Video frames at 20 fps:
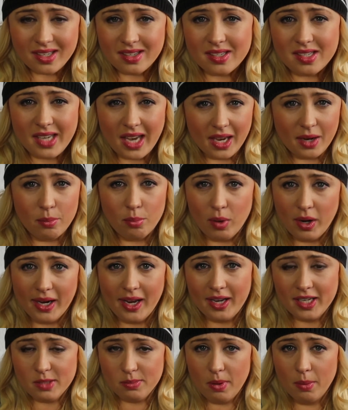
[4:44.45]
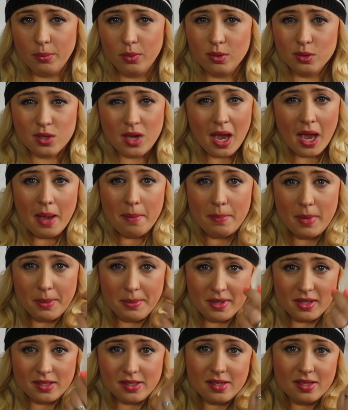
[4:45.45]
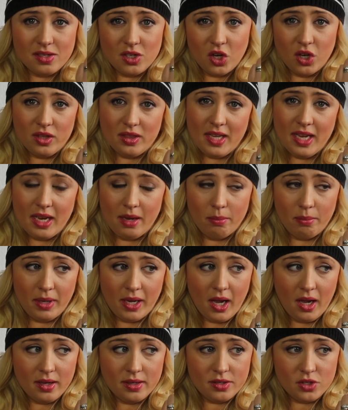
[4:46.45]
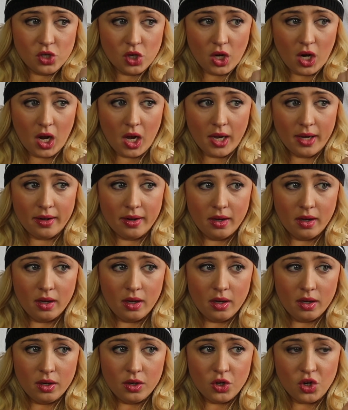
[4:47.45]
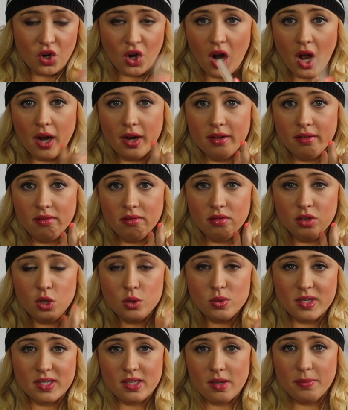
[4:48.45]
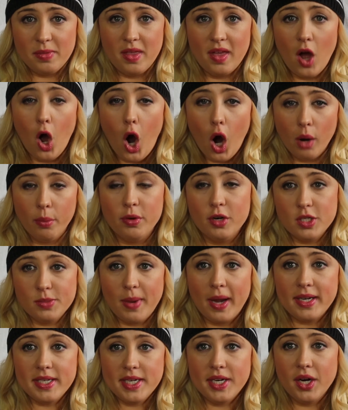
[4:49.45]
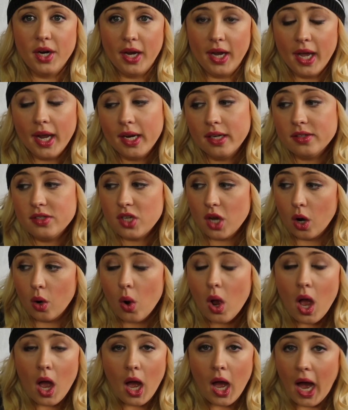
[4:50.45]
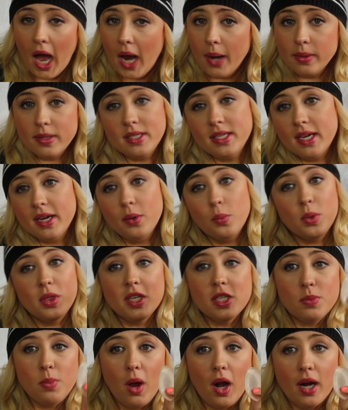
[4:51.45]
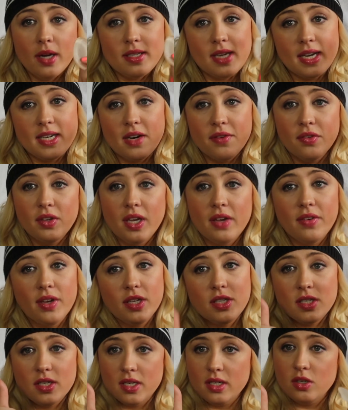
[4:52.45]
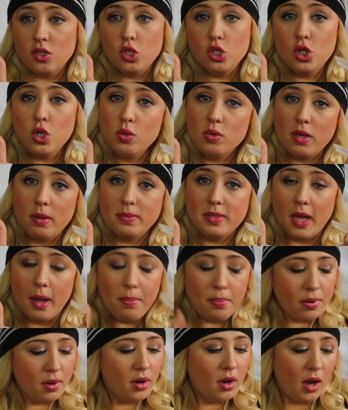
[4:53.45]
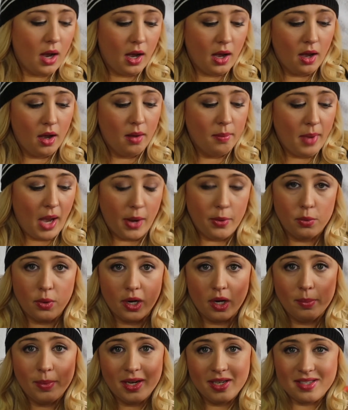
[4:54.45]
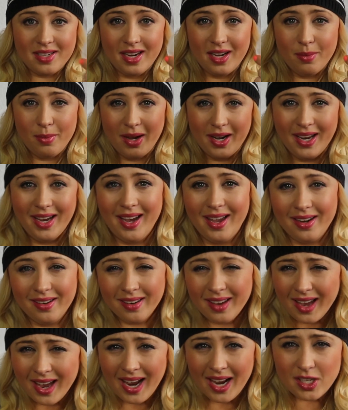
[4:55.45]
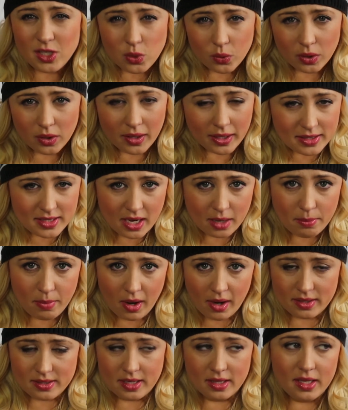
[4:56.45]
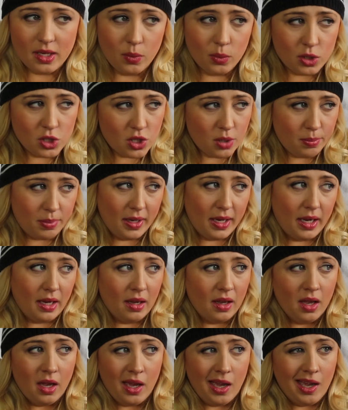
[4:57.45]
skin breakouts, pimples, maybe this is a good thing because you're not you're not using something that harbors bacteria in it. So I would say with this product, I definitely give it two thumbs up. Um, I would recommend it to anybody and it's only like 10 bucks. I think with shipping